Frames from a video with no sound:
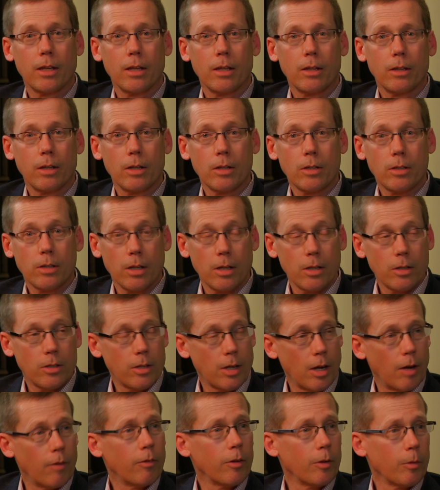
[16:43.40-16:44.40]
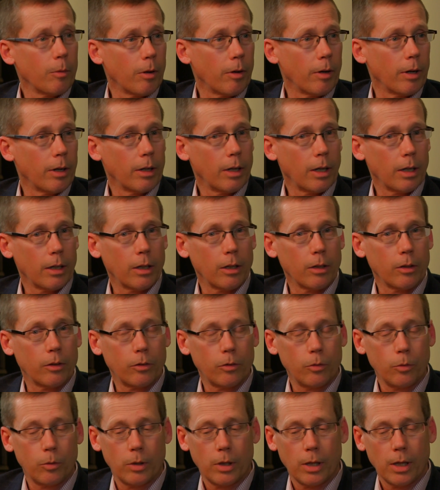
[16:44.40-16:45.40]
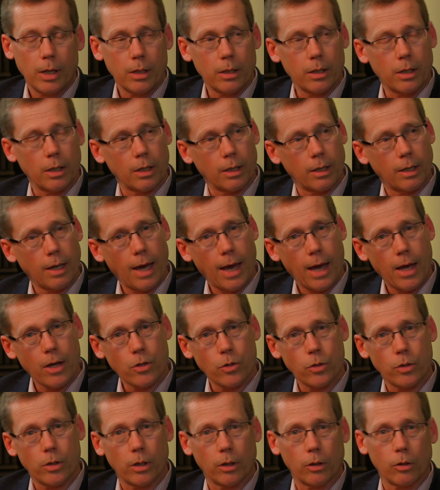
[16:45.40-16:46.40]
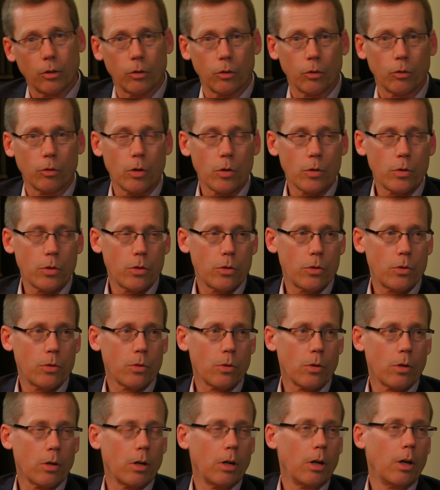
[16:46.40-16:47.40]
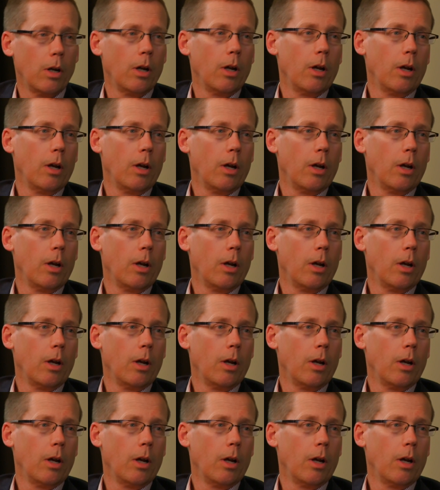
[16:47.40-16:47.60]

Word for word: it, it's, it's everywhere. I, I, you can't get gas, you can't go to the grocery store,